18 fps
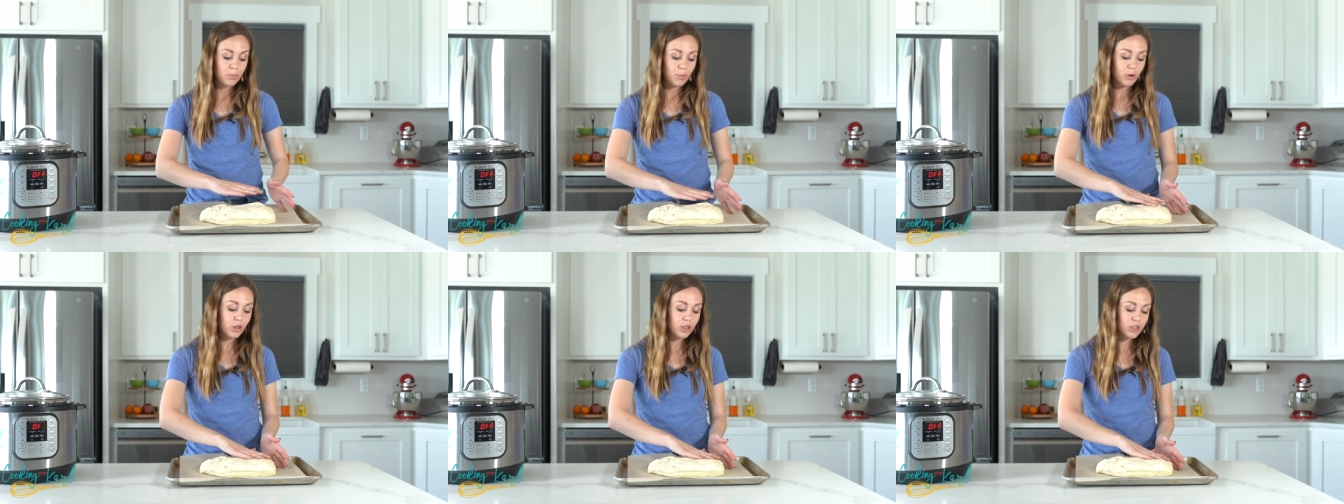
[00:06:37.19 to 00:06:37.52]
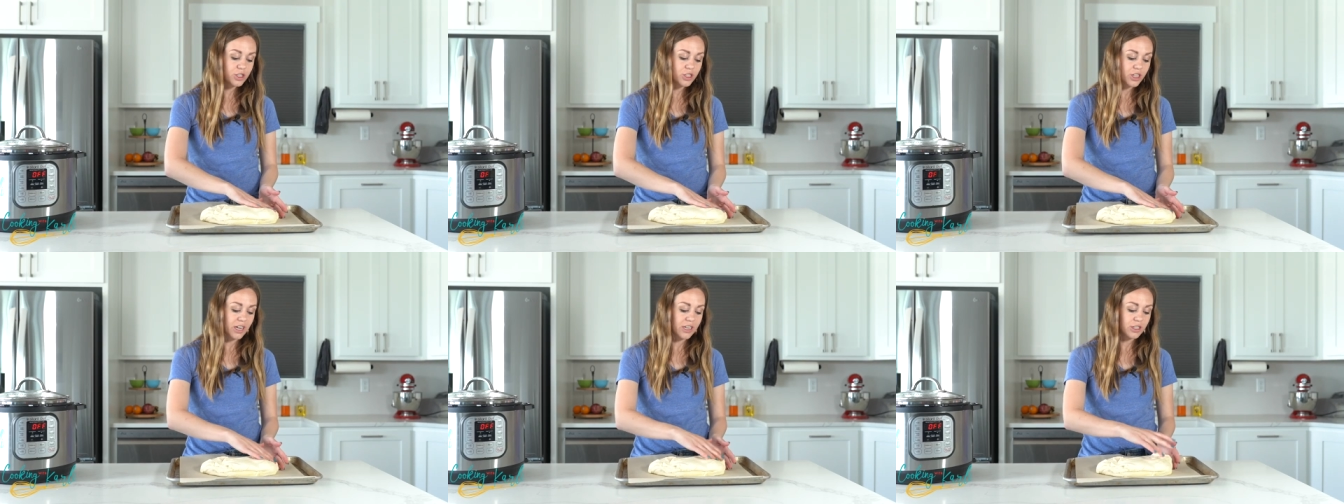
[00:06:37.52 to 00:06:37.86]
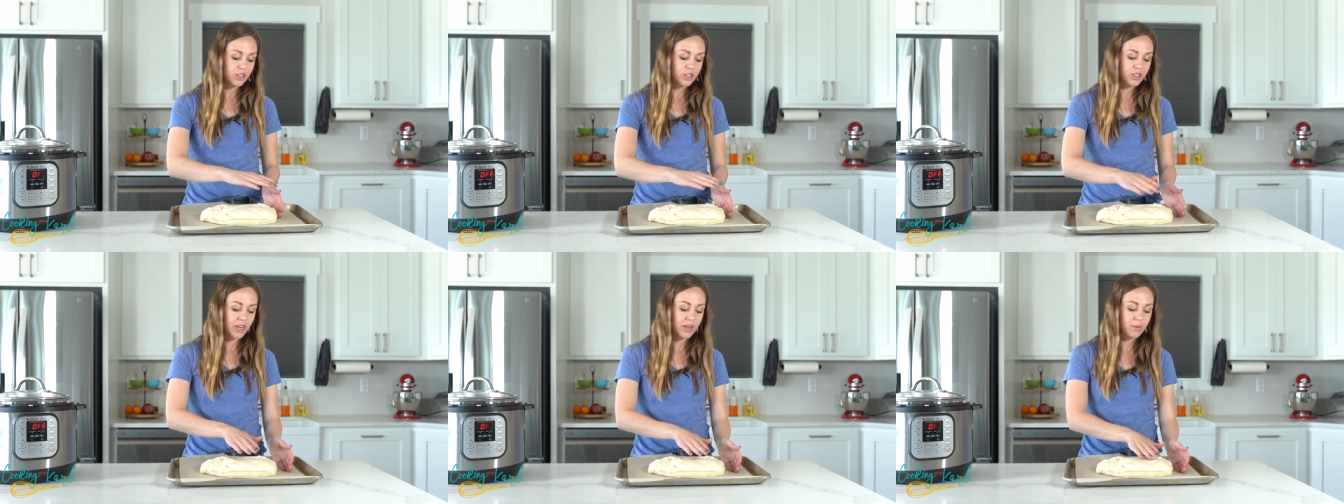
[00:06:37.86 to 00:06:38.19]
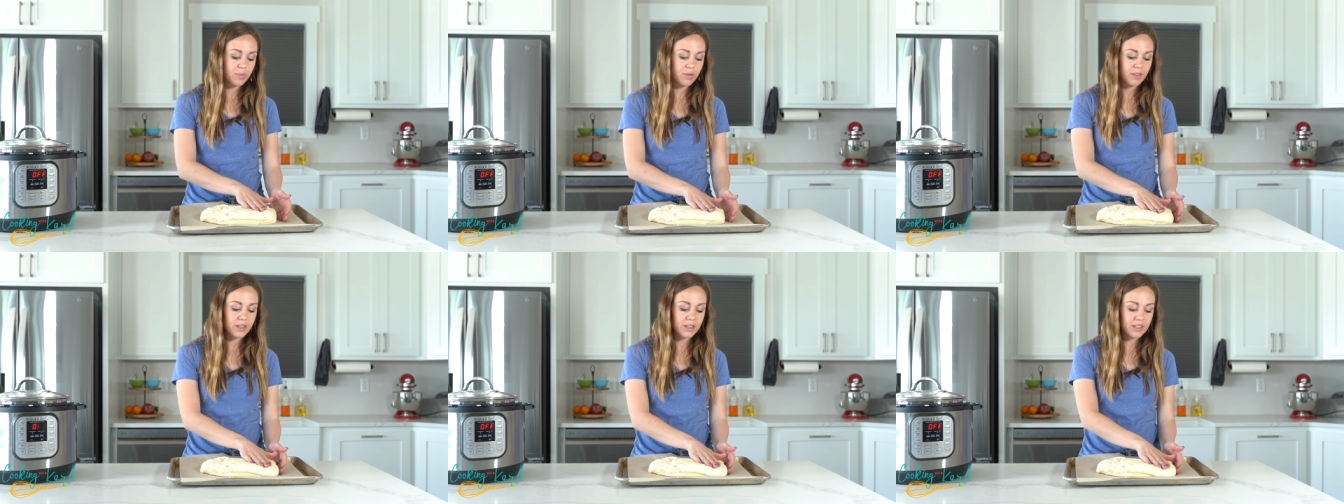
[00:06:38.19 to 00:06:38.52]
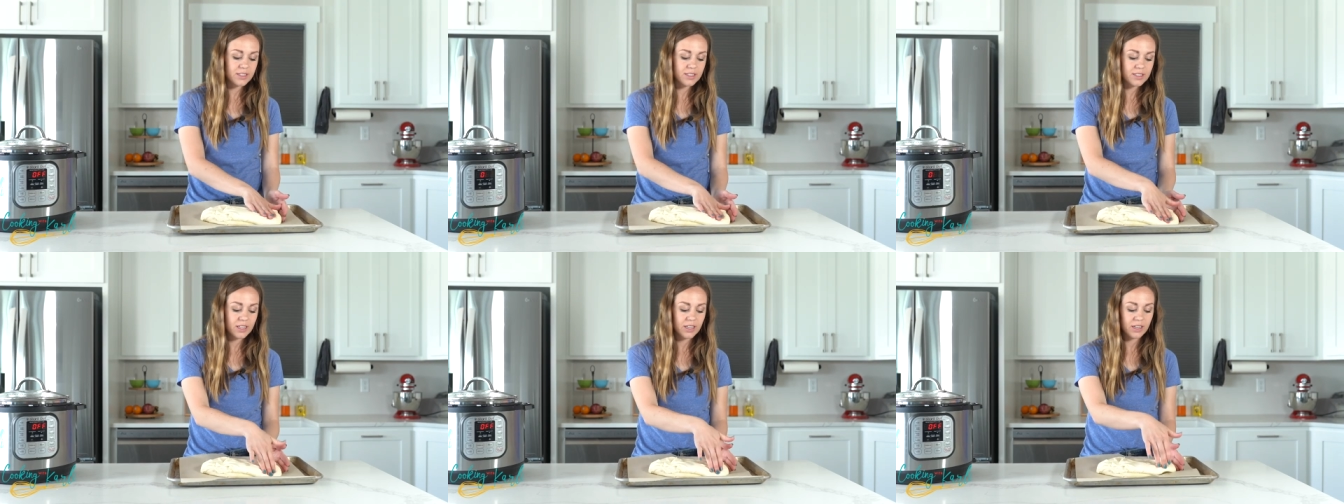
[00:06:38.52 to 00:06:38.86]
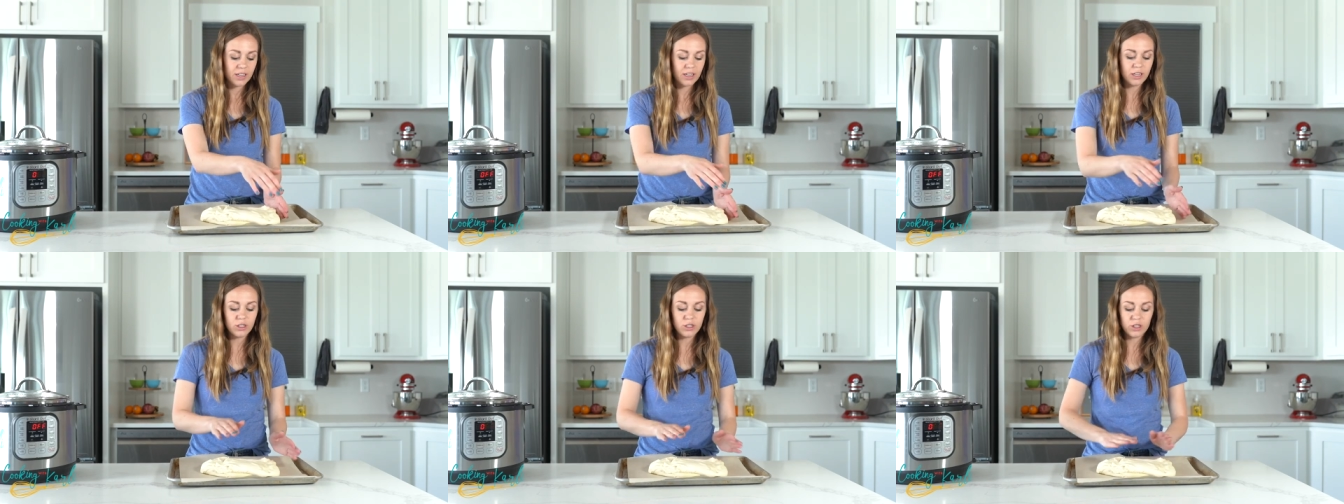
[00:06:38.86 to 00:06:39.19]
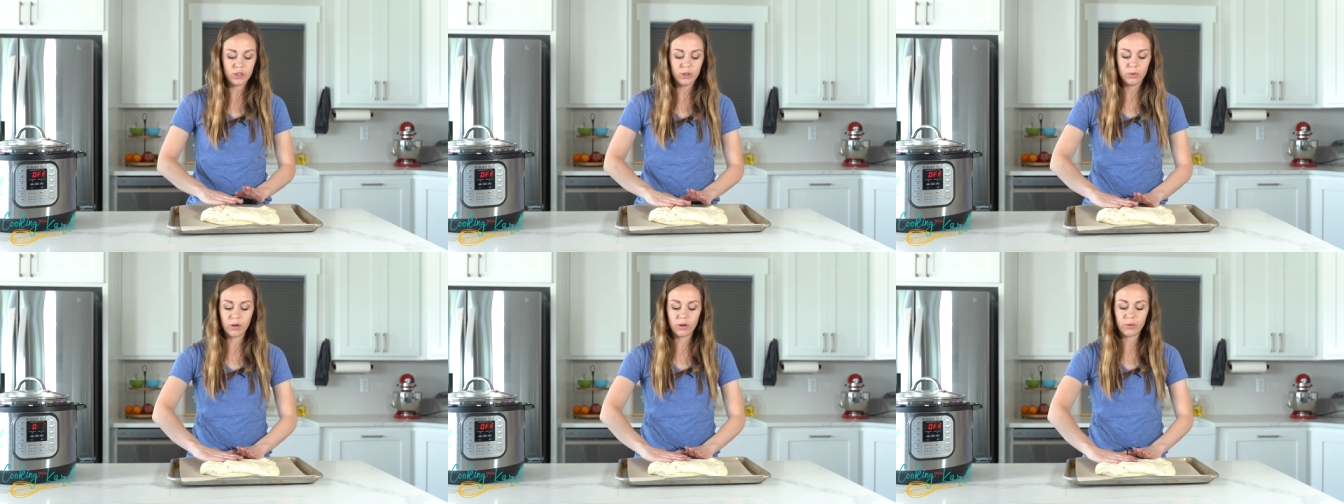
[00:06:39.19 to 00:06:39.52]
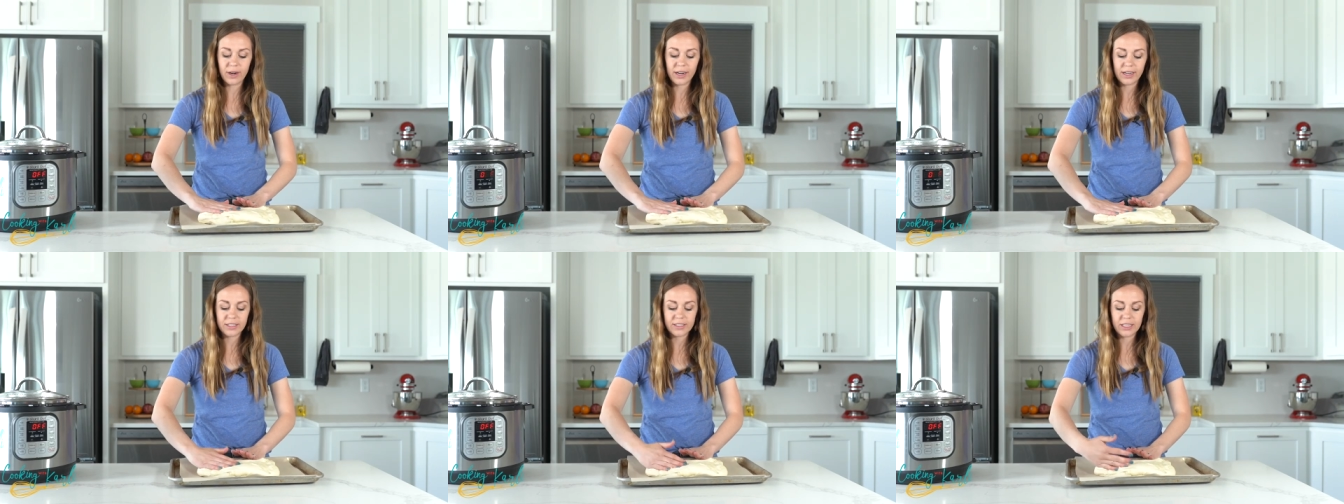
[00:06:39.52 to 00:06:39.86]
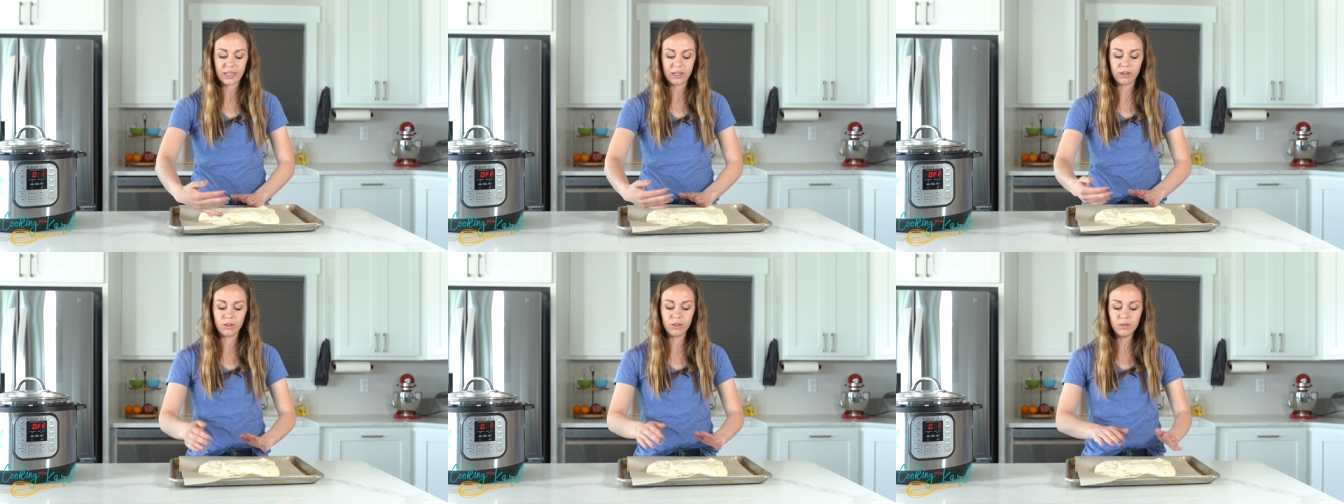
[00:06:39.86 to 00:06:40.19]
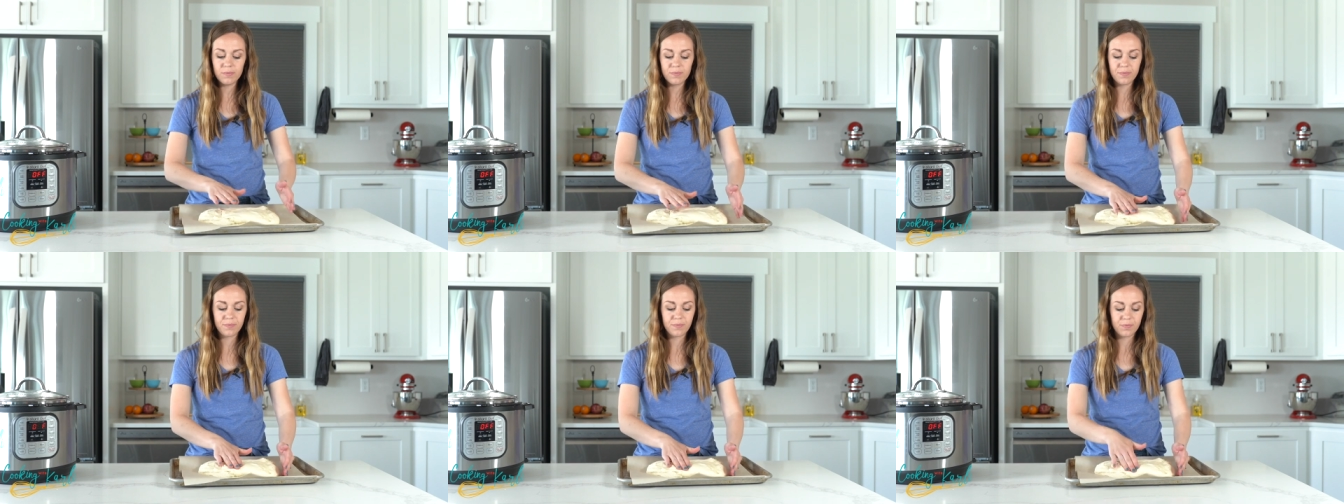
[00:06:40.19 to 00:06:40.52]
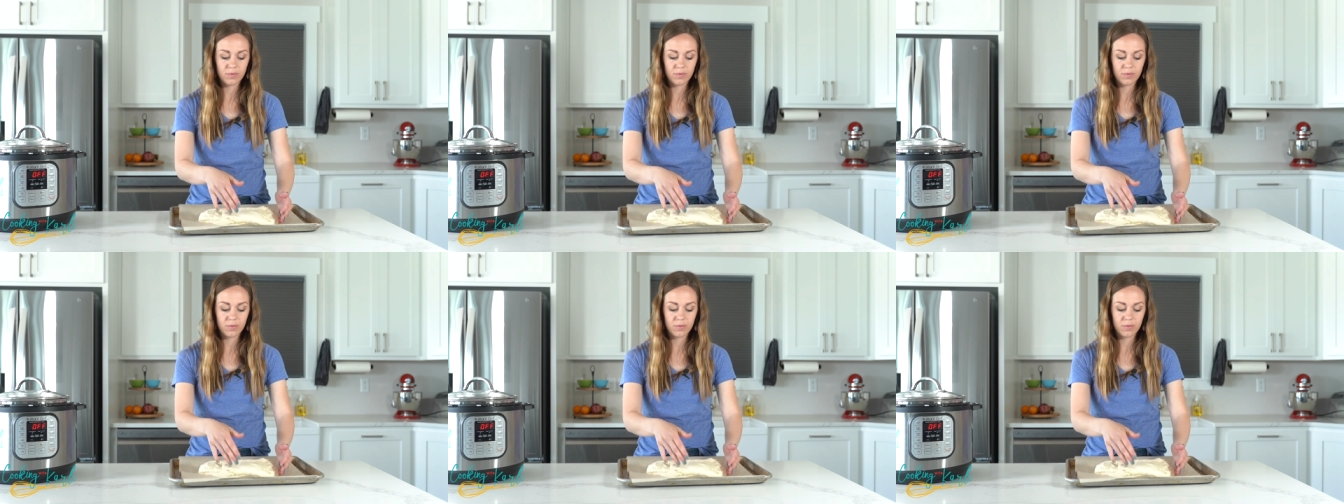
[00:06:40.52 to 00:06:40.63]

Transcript: push and shape this into a rectangle.